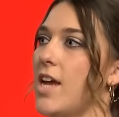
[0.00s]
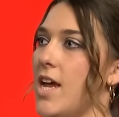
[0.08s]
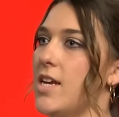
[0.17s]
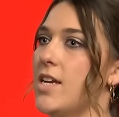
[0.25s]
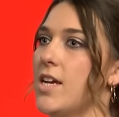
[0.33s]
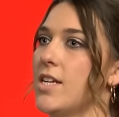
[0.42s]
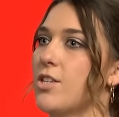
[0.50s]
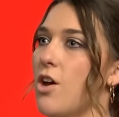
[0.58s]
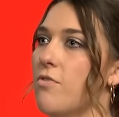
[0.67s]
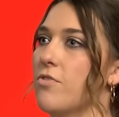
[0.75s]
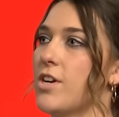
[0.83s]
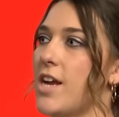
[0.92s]
candidates
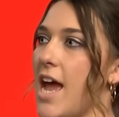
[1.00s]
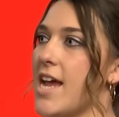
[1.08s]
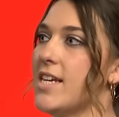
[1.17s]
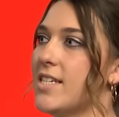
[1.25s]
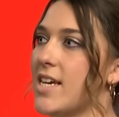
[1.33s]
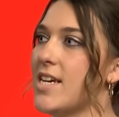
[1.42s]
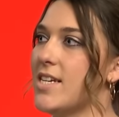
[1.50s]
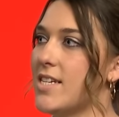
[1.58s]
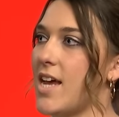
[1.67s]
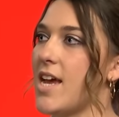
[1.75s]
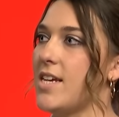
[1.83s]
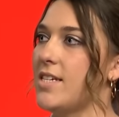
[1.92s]
over an 18
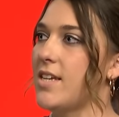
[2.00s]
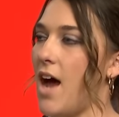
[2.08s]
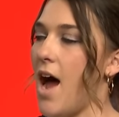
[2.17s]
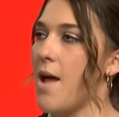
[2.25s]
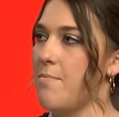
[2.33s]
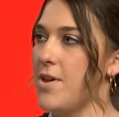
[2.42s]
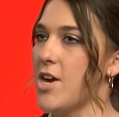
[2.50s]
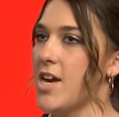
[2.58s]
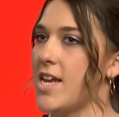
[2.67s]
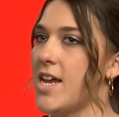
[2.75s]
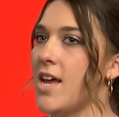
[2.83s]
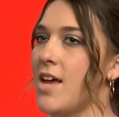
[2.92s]
day time
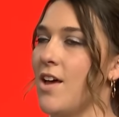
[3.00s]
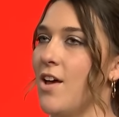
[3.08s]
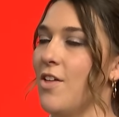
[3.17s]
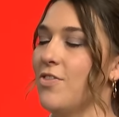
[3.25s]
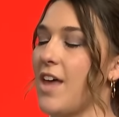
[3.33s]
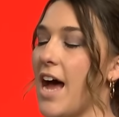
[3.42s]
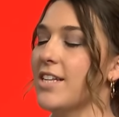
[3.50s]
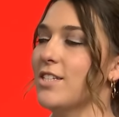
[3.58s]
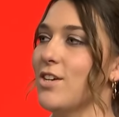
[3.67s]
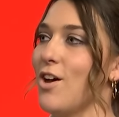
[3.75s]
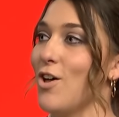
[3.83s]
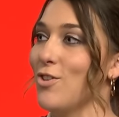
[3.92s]
period. That's
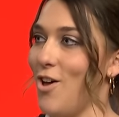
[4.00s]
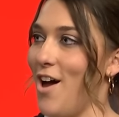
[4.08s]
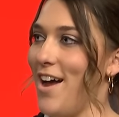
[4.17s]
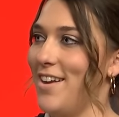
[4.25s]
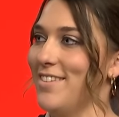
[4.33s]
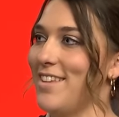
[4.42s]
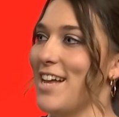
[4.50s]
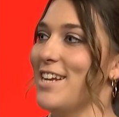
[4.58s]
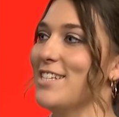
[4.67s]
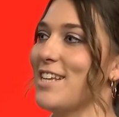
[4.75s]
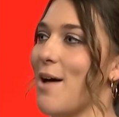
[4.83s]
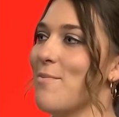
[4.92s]
a lot. That
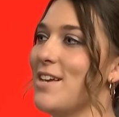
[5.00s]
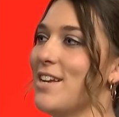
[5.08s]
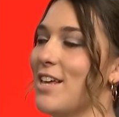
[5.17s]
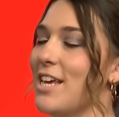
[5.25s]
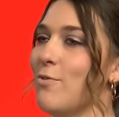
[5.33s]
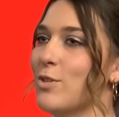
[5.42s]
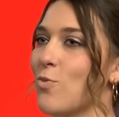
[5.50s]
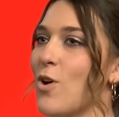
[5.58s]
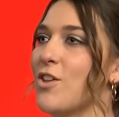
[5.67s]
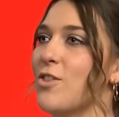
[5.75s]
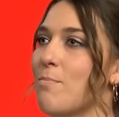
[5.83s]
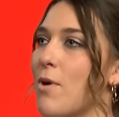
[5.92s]
is, I yeah. mean, it was one
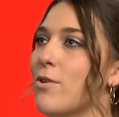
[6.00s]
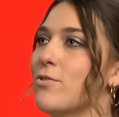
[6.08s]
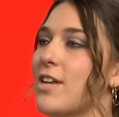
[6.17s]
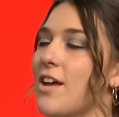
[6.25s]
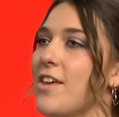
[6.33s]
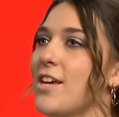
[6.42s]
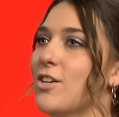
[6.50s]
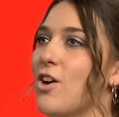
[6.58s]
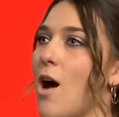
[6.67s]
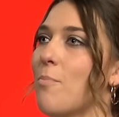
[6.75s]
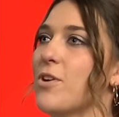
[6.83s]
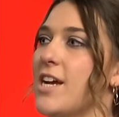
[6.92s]
of the most, I think,
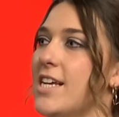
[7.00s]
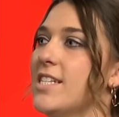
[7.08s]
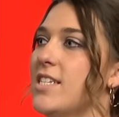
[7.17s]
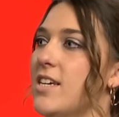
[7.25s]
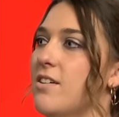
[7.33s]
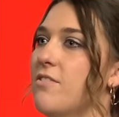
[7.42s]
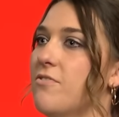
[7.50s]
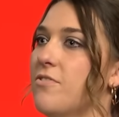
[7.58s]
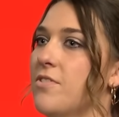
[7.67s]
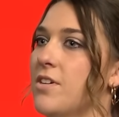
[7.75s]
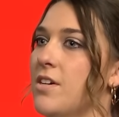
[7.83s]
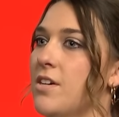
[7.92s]
comprehensive
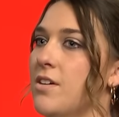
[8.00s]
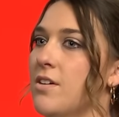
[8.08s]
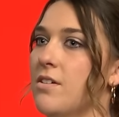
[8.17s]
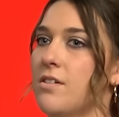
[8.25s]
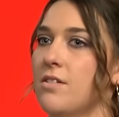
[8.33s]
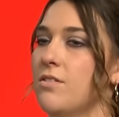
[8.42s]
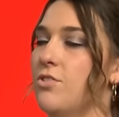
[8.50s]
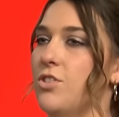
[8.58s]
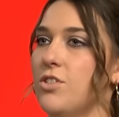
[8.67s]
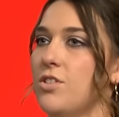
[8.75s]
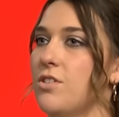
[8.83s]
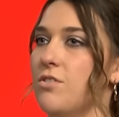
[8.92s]

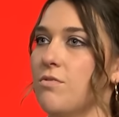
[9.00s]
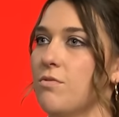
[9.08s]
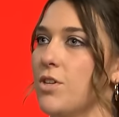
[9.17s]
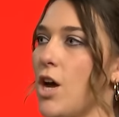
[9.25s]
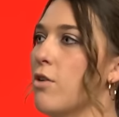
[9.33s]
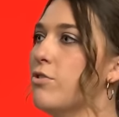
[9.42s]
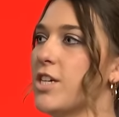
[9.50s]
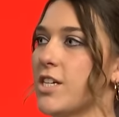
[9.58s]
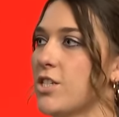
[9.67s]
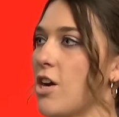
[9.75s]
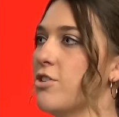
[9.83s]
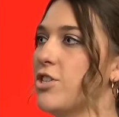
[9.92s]
just coaching
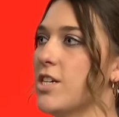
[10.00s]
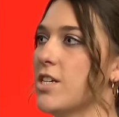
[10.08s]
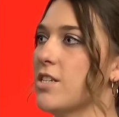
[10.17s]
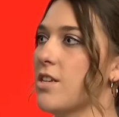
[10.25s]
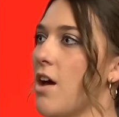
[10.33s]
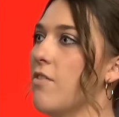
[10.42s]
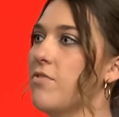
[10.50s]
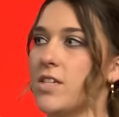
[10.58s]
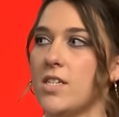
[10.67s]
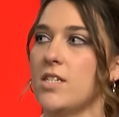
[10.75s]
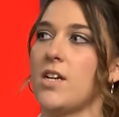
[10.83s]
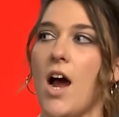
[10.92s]
searches of
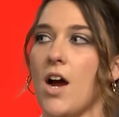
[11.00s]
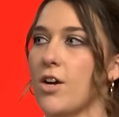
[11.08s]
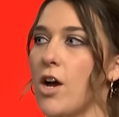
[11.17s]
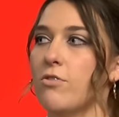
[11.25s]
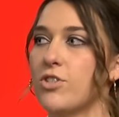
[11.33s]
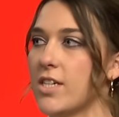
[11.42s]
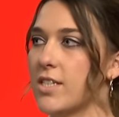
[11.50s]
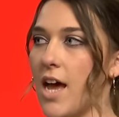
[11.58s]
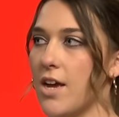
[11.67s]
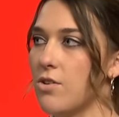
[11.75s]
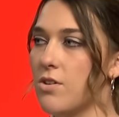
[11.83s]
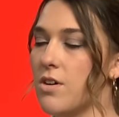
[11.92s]
this entire coaching
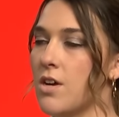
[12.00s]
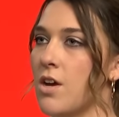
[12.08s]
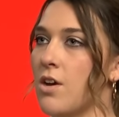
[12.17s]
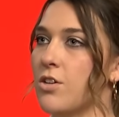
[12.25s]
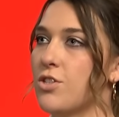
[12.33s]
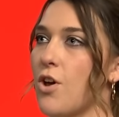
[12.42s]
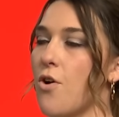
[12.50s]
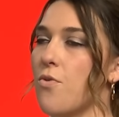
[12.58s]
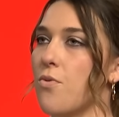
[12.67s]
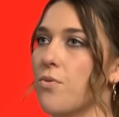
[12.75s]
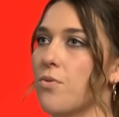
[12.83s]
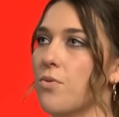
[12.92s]
cycle.
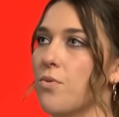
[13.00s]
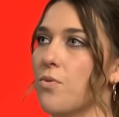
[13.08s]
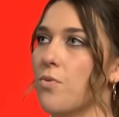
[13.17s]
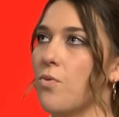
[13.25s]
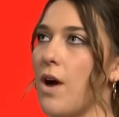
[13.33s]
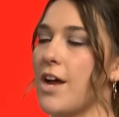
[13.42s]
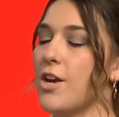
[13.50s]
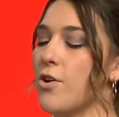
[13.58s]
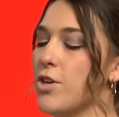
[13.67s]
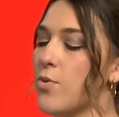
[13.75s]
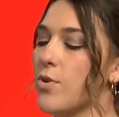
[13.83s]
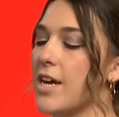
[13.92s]
So I know
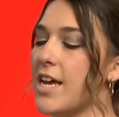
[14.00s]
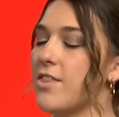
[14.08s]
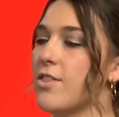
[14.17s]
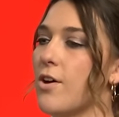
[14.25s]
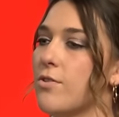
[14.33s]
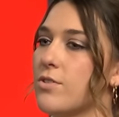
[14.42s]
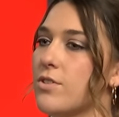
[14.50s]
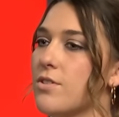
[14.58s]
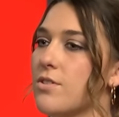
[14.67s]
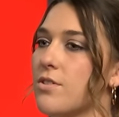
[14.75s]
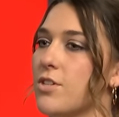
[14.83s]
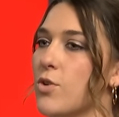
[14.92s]
you were in
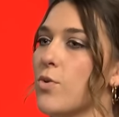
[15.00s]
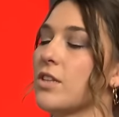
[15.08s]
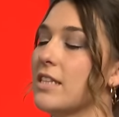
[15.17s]
those, you were